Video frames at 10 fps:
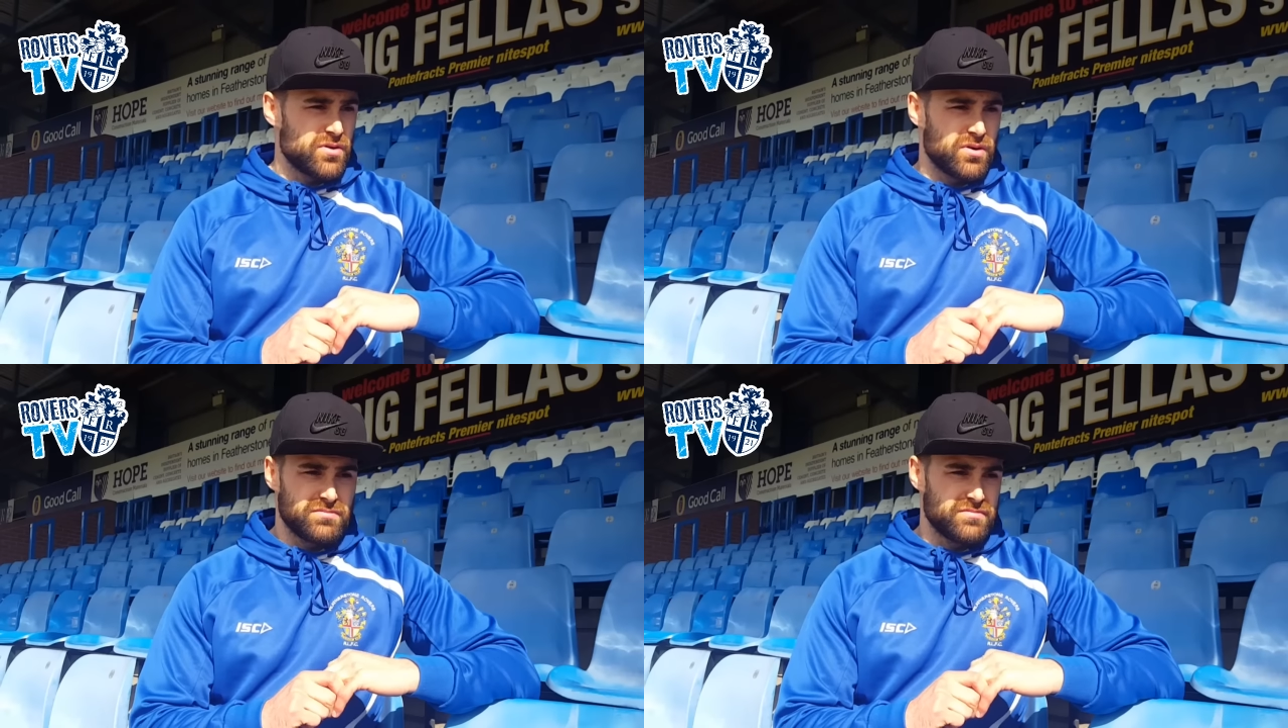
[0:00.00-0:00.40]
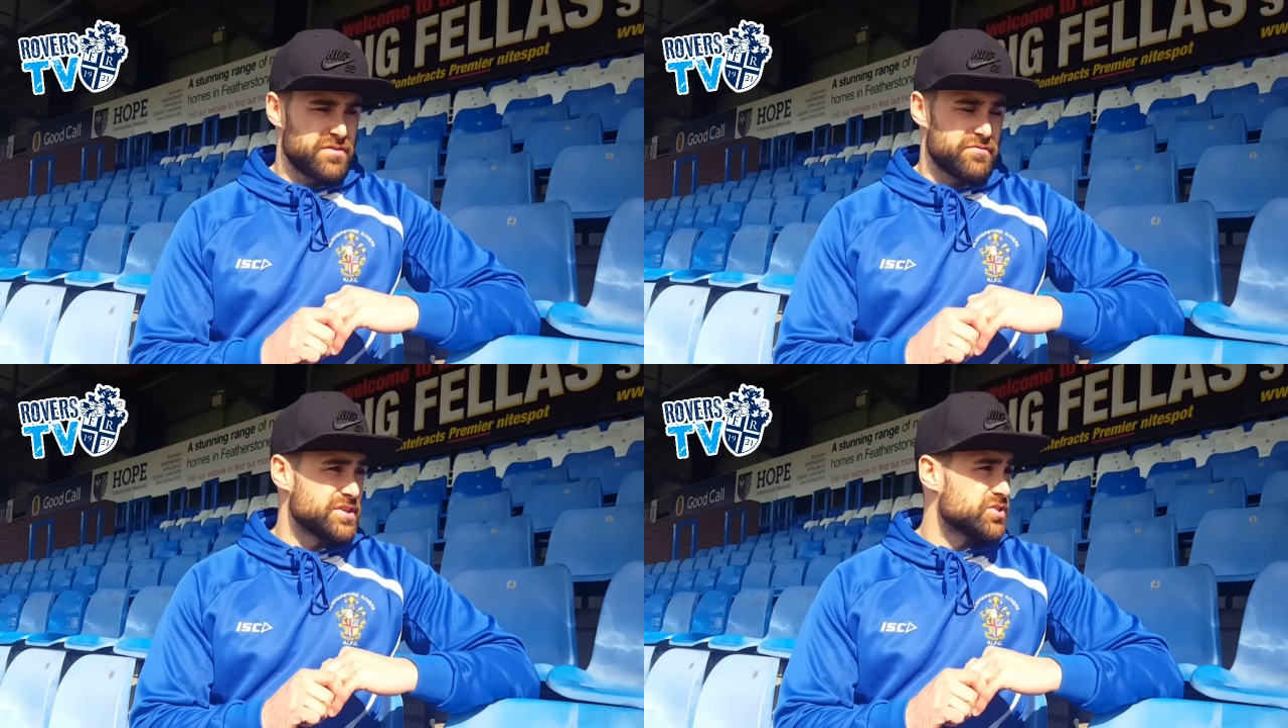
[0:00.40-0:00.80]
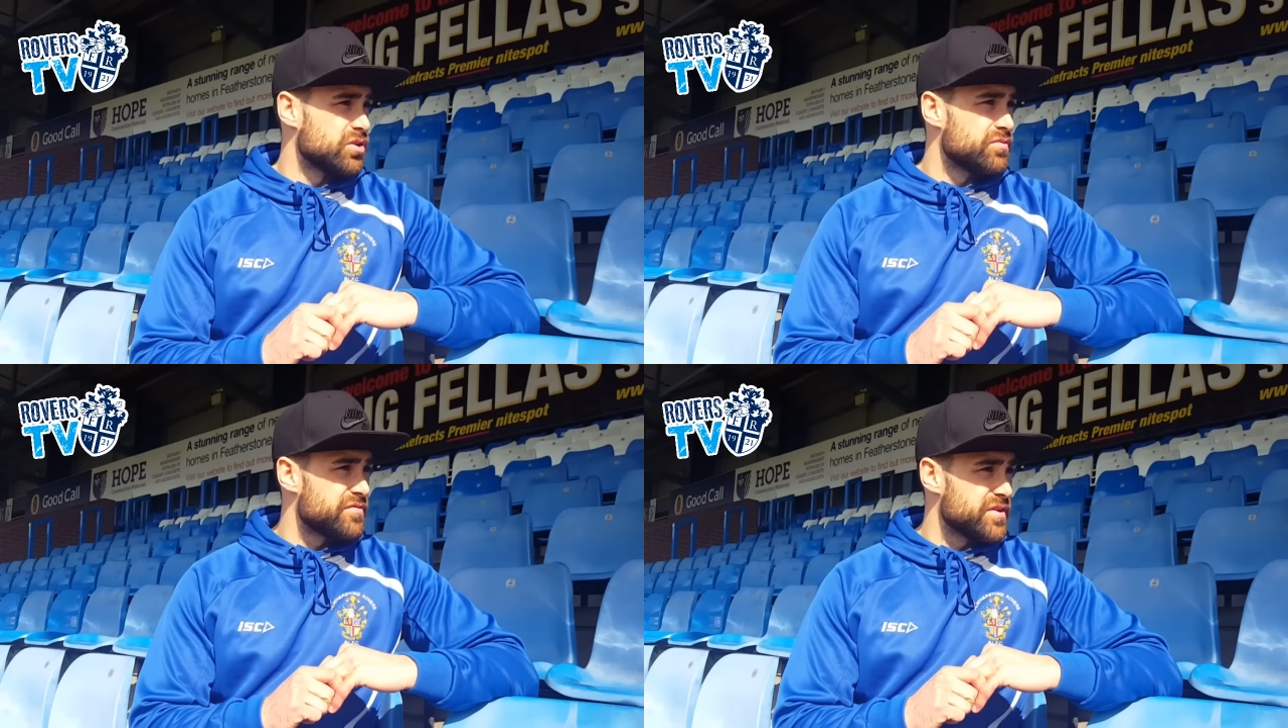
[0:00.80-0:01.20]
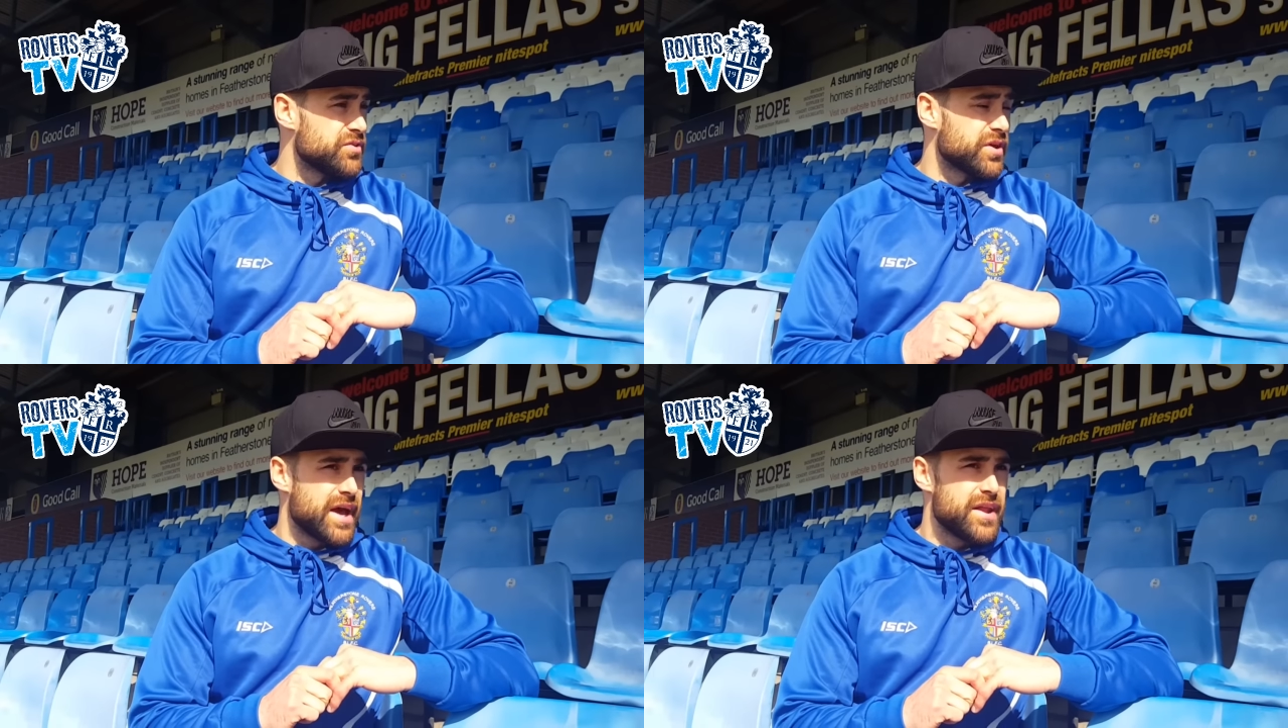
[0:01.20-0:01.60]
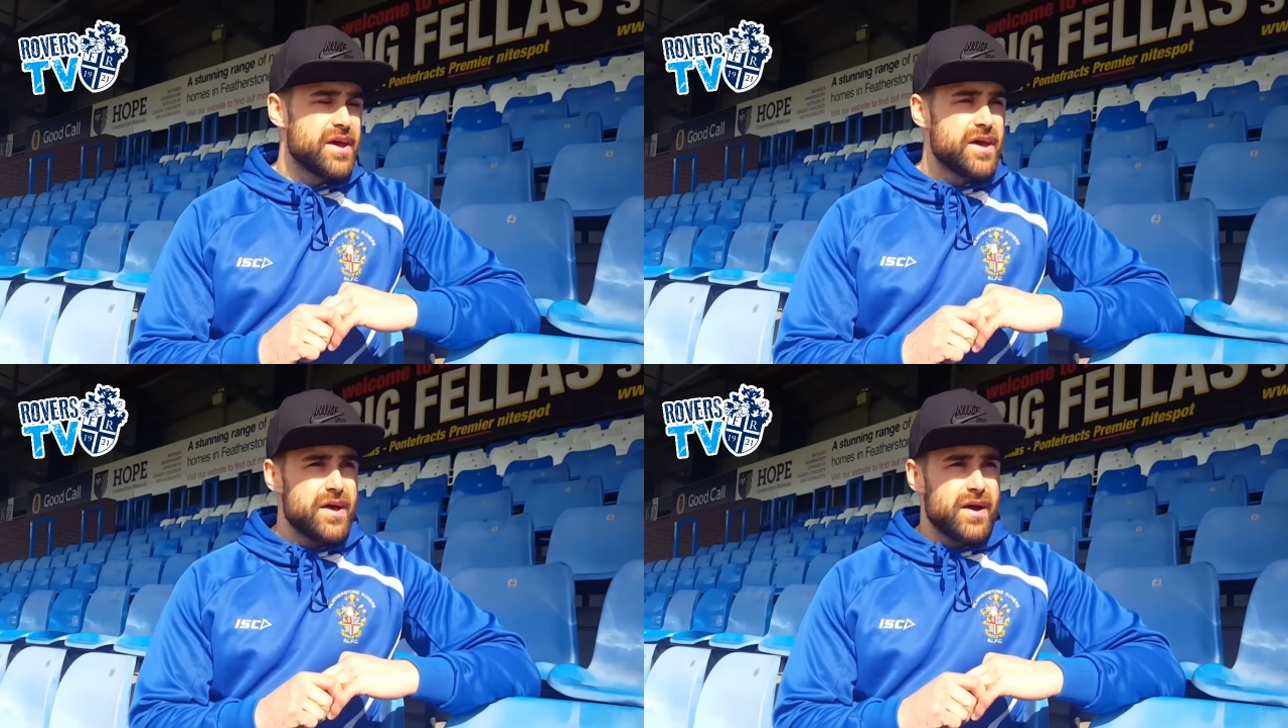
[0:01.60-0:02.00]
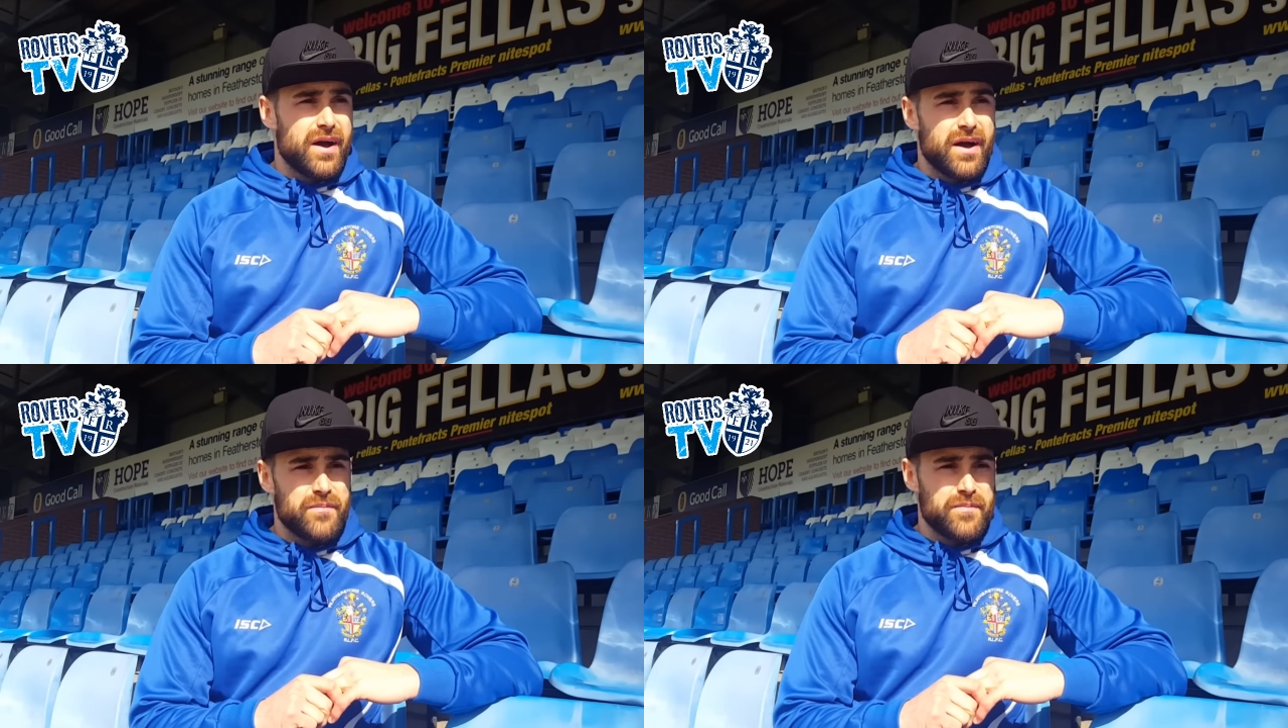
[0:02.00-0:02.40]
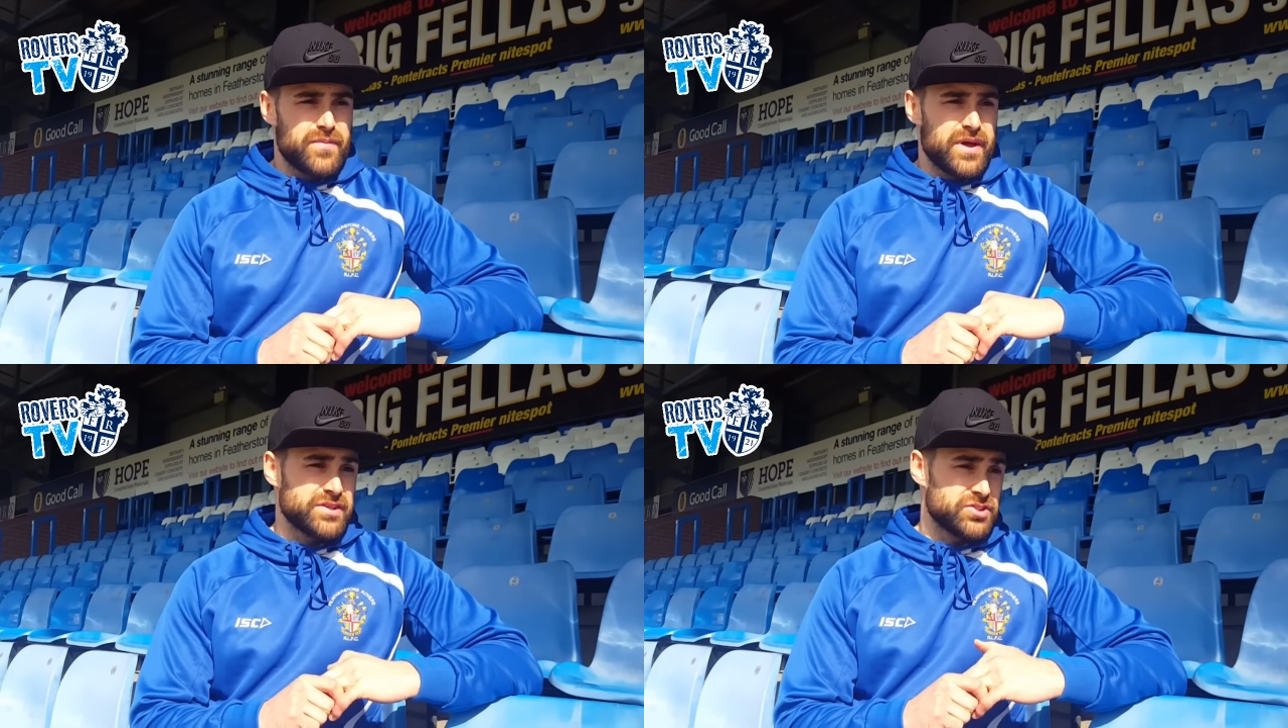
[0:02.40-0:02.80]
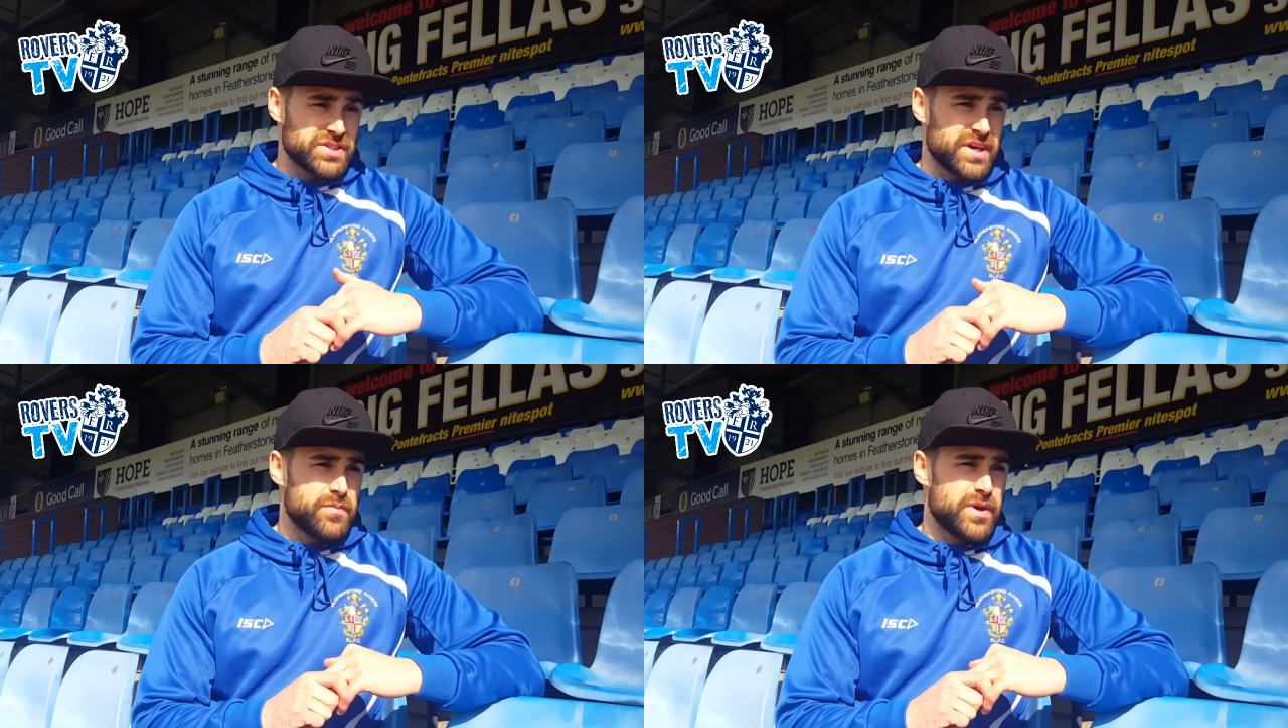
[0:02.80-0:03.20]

Got threats all over the field again. And as you say,